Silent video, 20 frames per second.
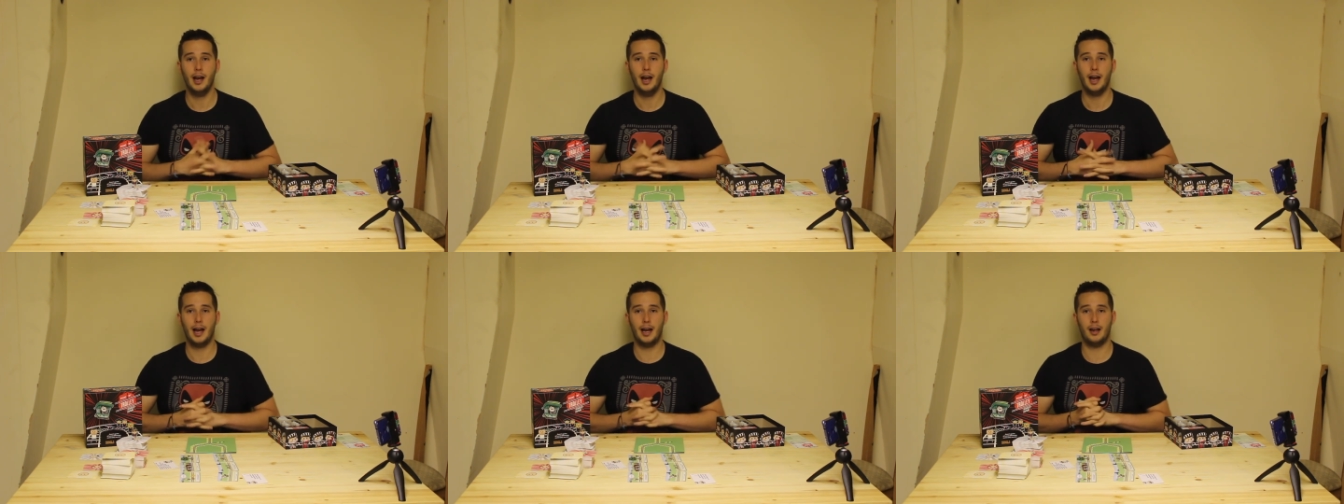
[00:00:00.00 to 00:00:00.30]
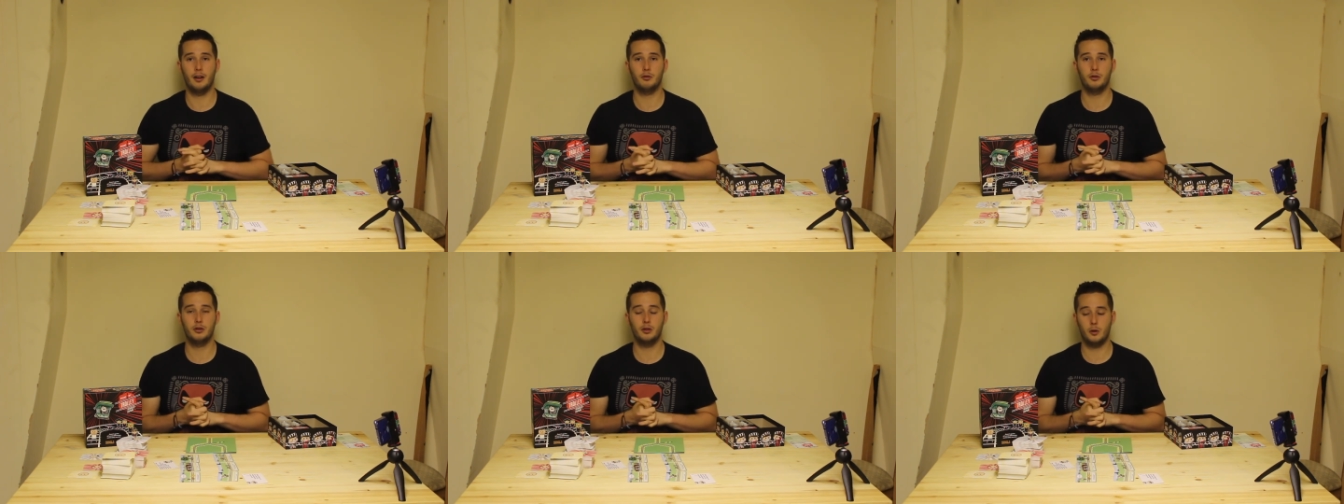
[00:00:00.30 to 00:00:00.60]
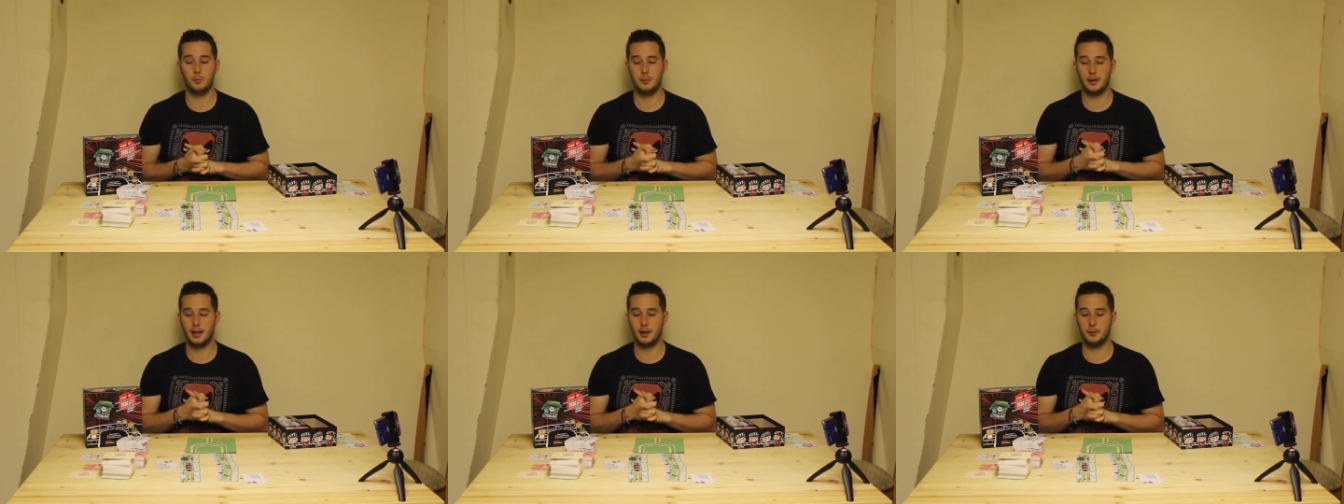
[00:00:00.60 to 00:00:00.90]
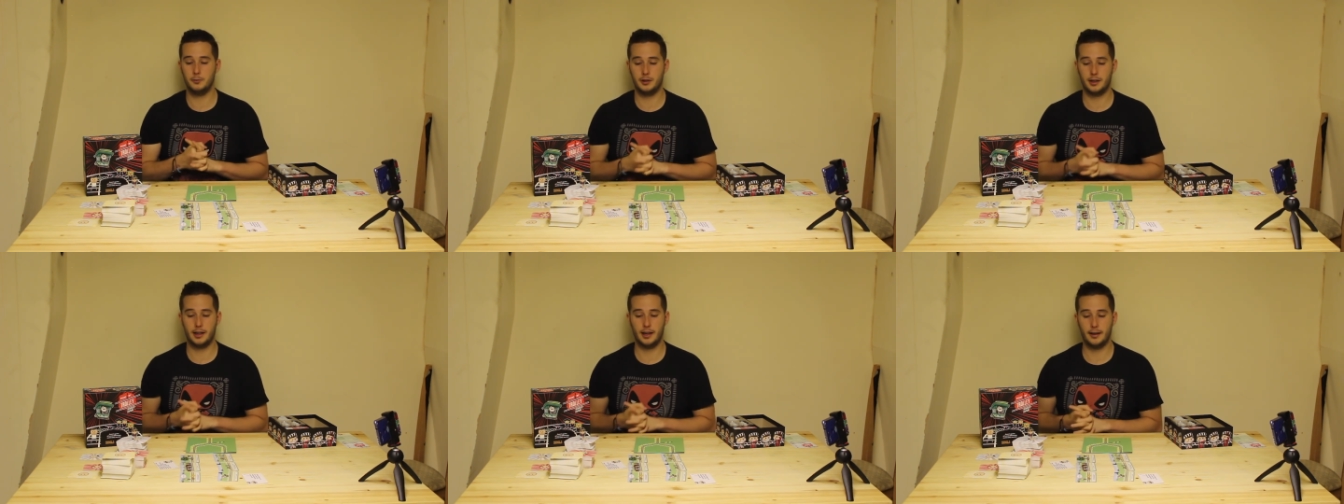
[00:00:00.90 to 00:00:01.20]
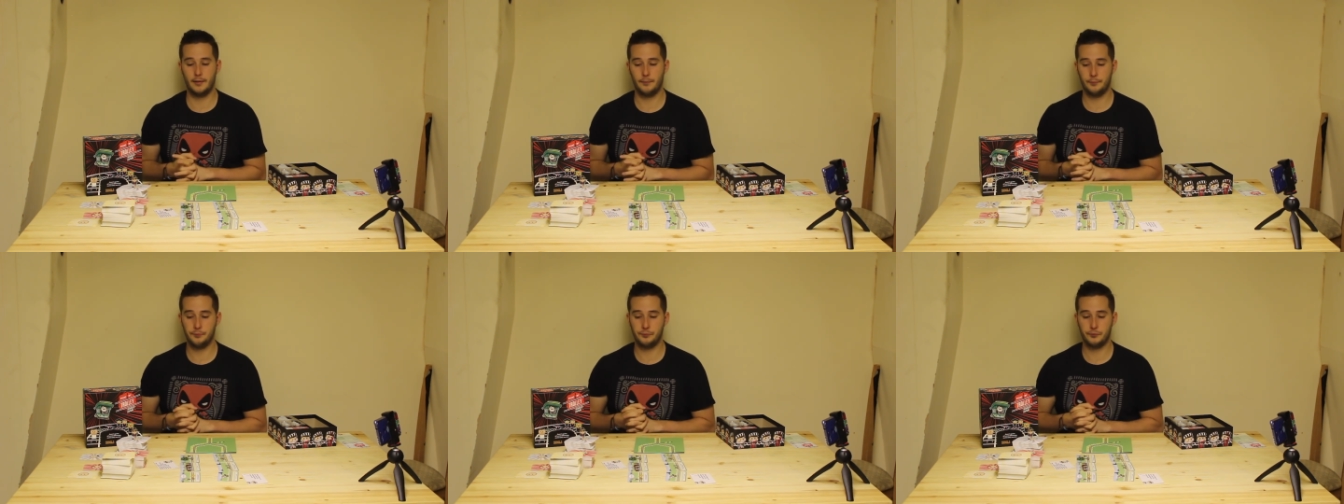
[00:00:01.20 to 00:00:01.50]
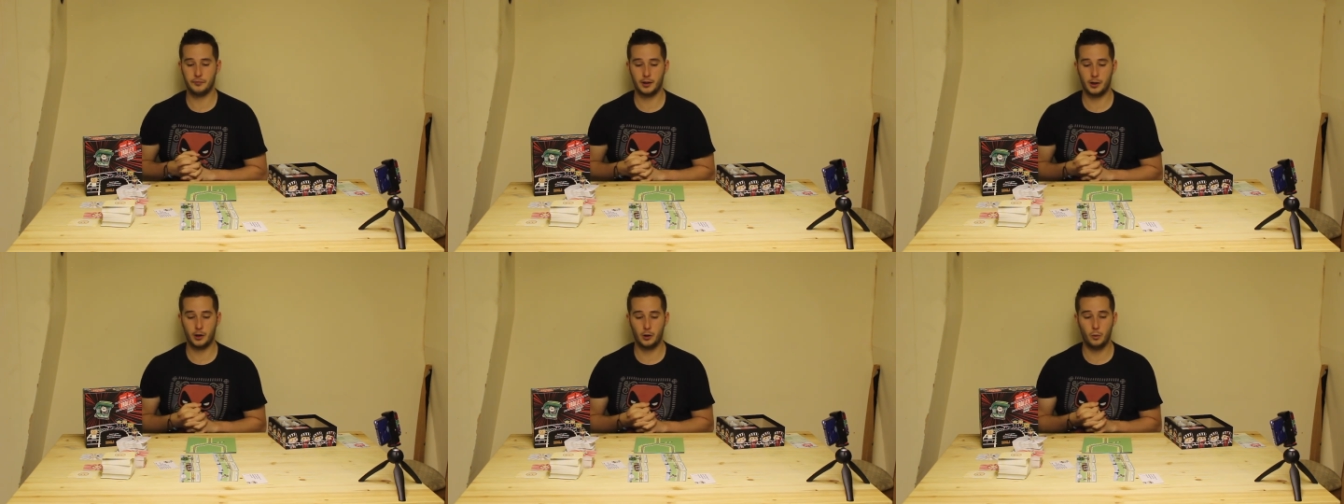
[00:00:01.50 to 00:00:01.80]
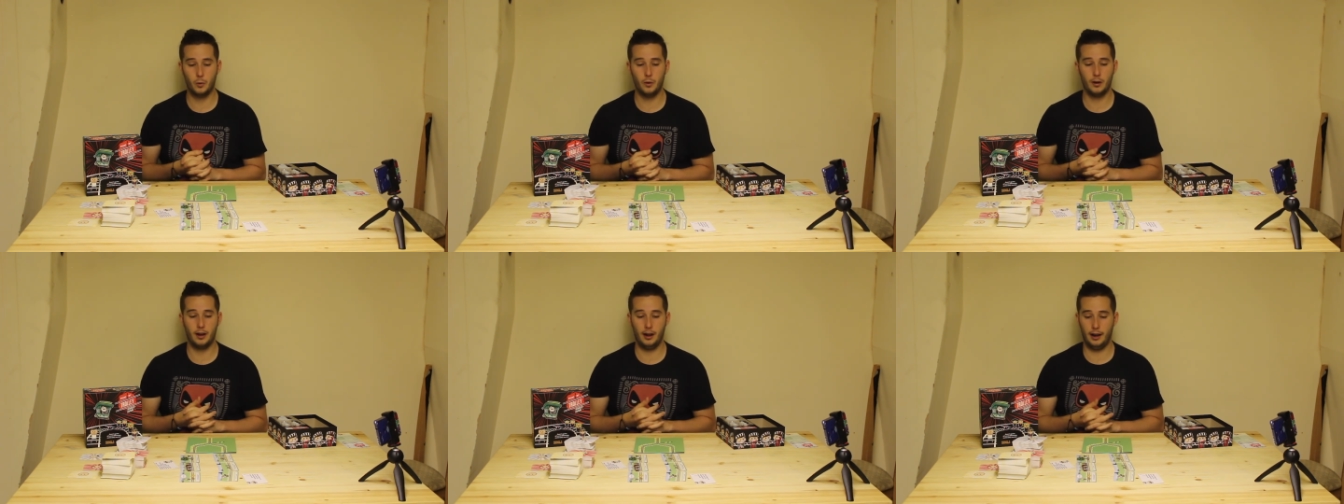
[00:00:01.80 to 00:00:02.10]
and I've still been able to get
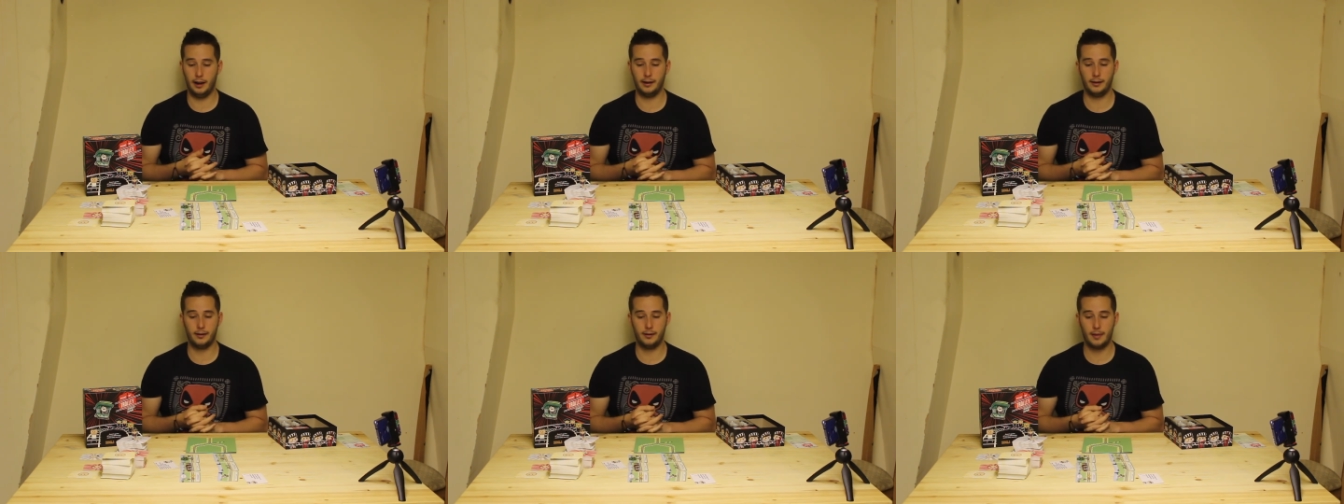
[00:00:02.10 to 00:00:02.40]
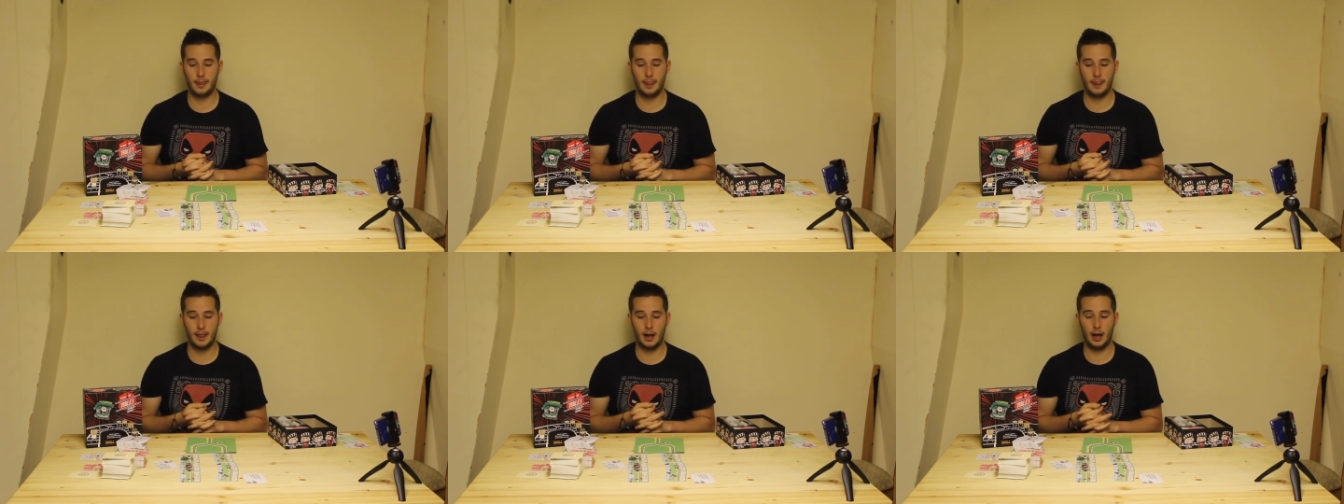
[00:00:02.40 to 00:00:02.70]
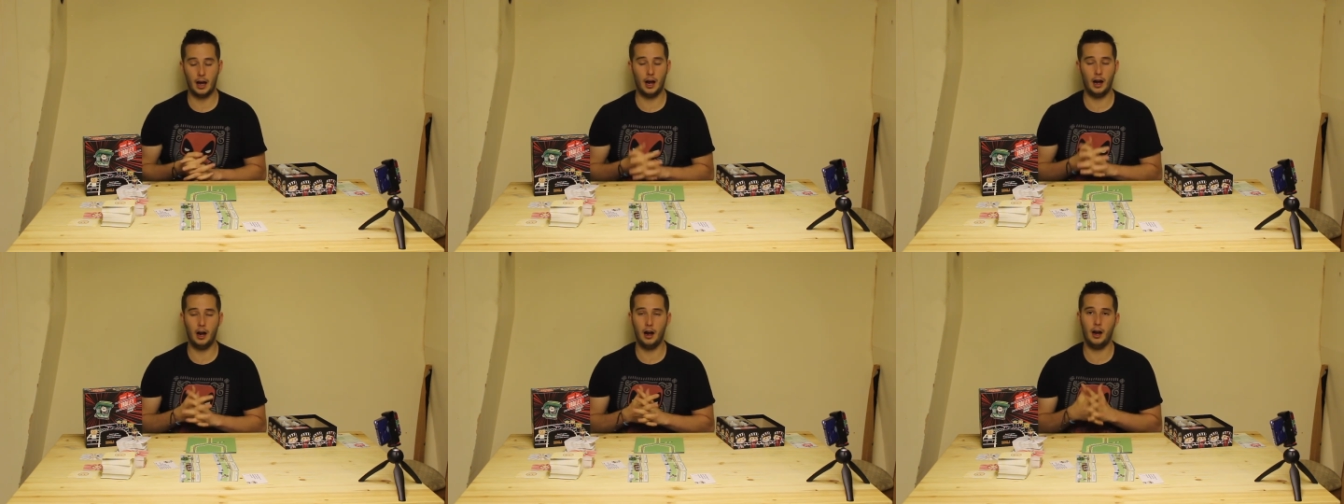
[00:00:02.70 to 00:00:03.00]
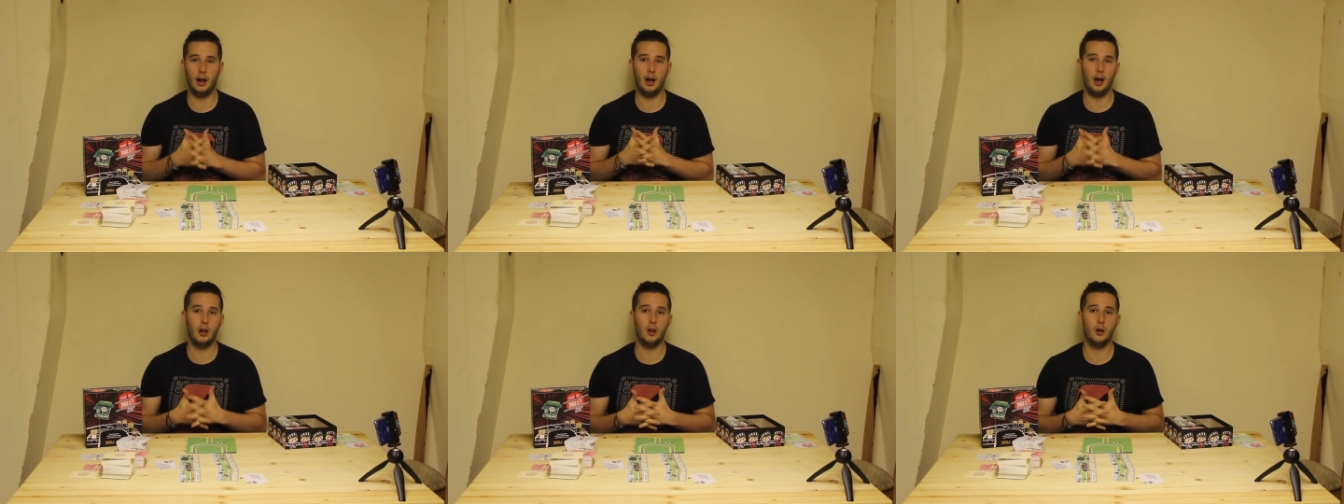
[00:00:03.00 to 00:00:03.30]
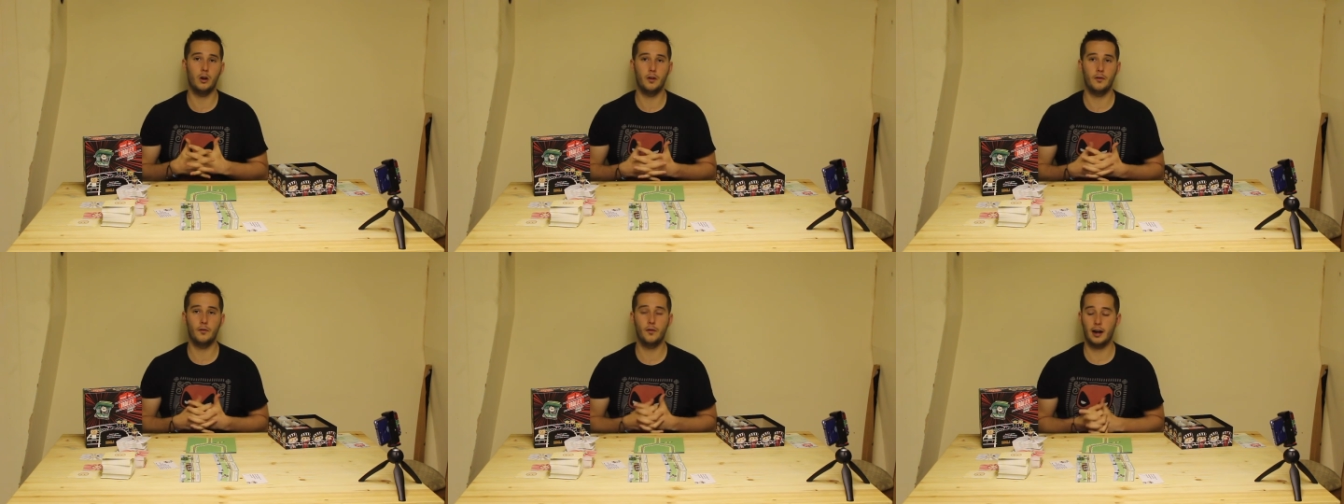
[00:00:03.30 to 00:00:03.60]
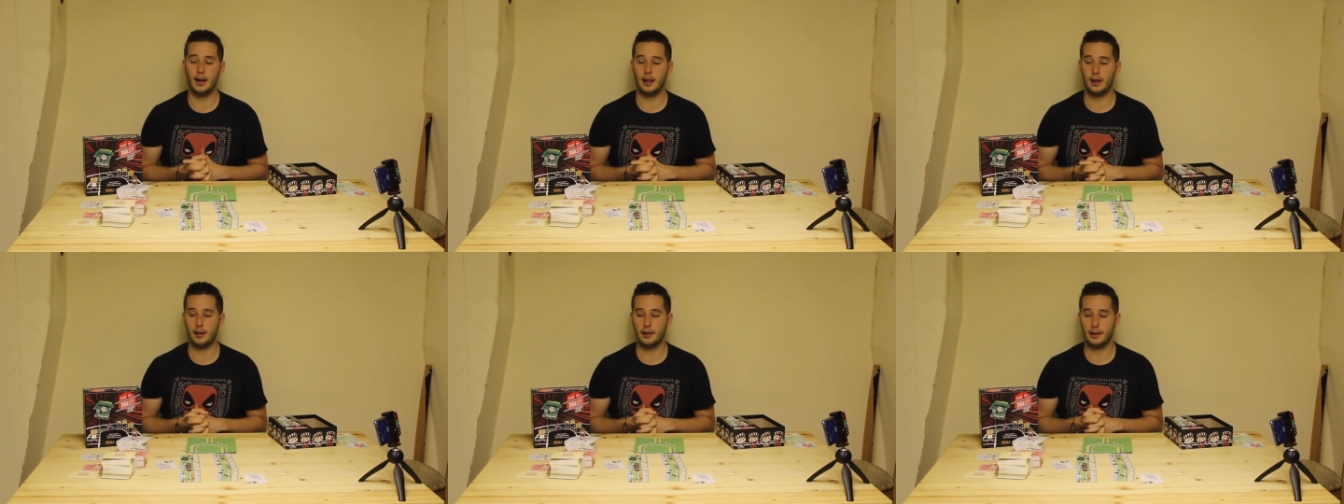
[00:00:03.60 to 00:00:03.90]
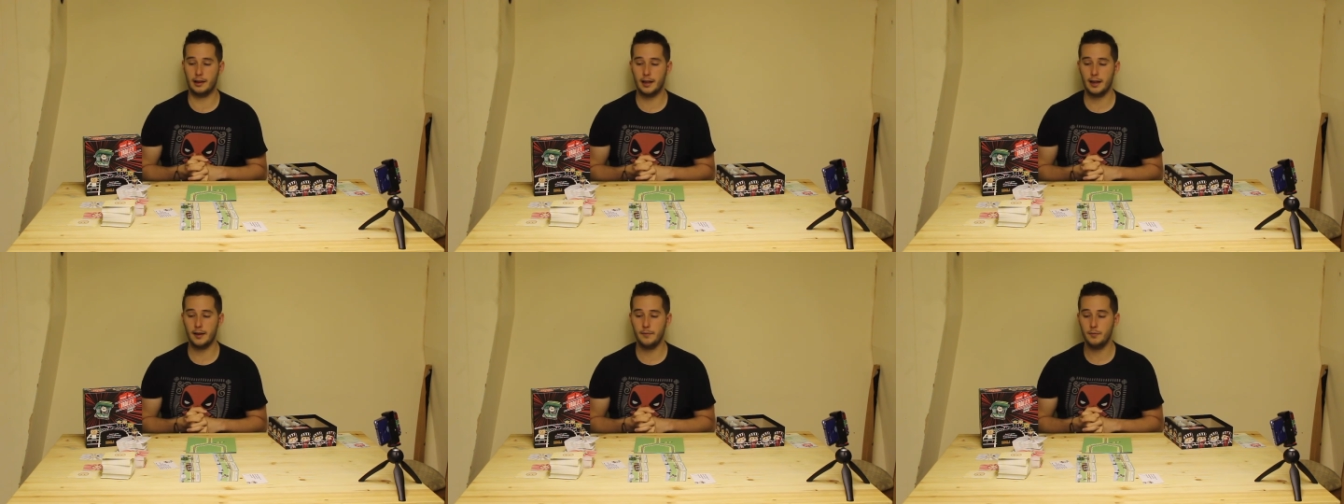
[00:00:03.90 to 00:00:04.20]
quite a lot of fun out of
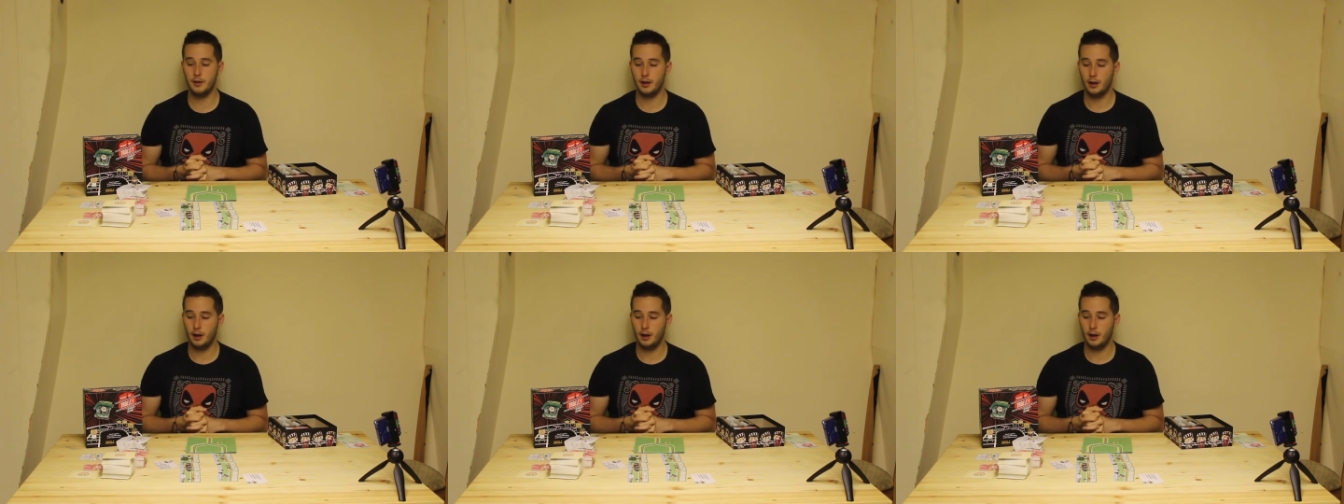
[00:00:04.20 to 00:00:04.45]
the game.